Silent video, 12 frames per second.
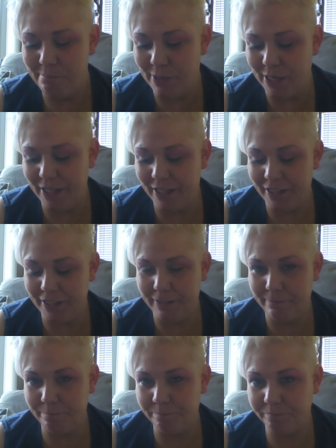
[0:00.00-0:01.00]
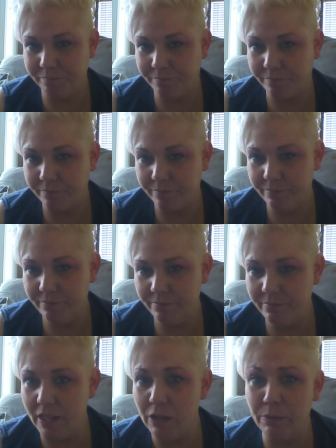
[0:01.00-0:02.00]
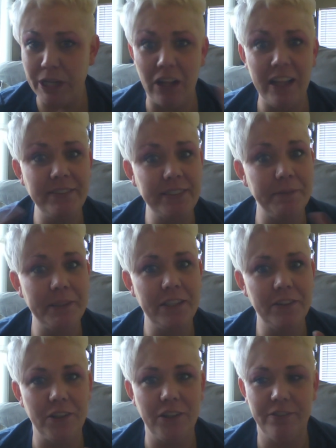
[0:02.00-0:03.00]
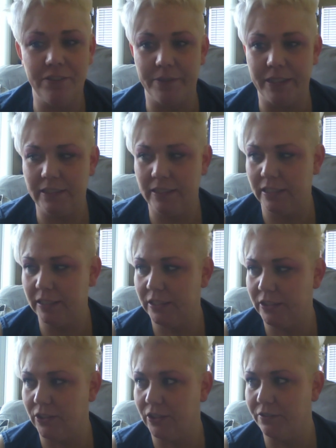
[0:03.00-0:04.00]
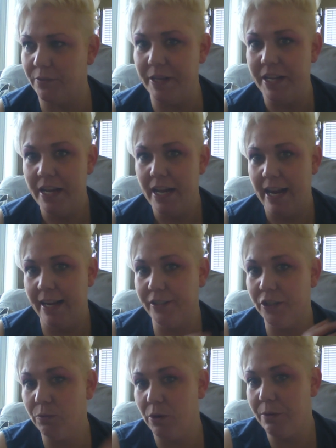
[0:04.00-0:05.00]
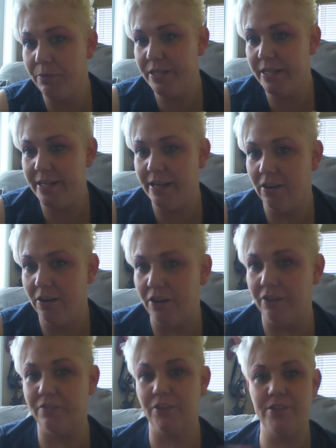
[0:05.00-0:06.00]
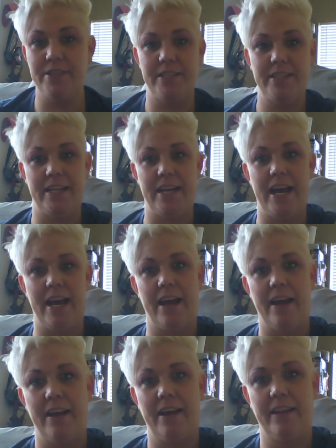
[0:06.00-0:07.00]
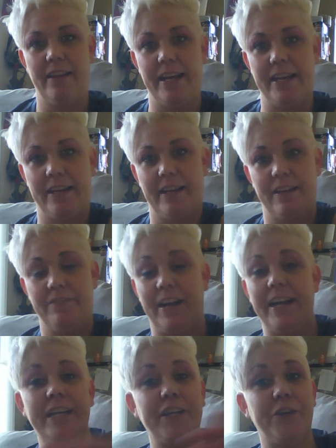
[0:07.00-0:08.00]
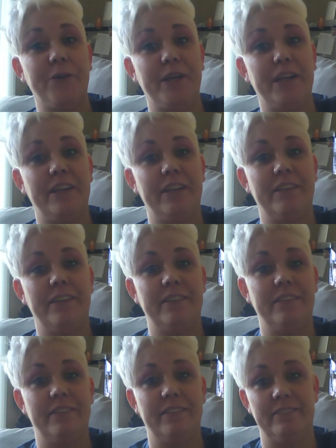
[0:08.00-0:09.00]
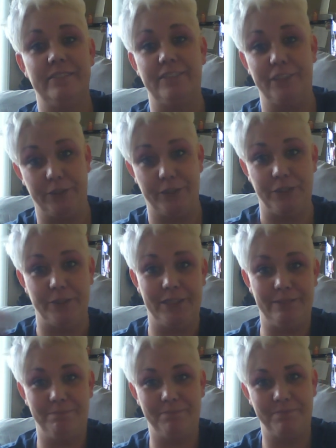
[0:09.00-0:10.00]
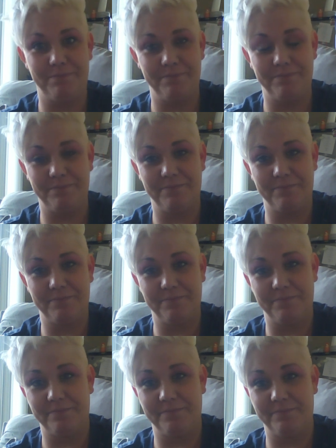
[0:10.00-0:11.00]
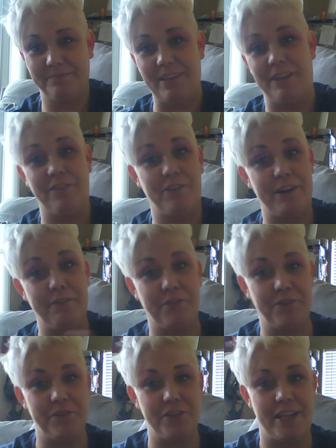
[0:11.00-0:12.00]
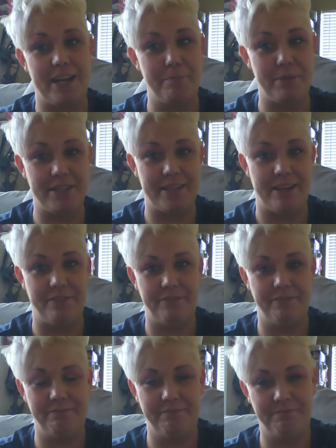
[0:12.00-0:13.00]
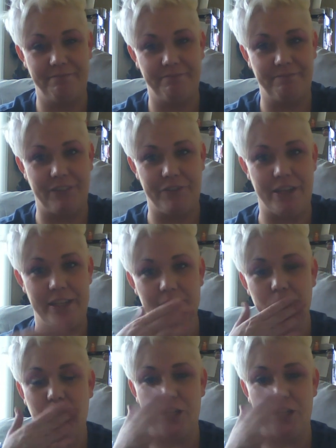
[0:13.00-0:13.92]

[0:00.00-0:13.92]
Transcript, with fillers: but um, we all have something to learn from this and just learn from it. And look where it was a year ago versus today. Like, if I can do it, you can do it. Have a great 4th of July. Be safe. Love you guys.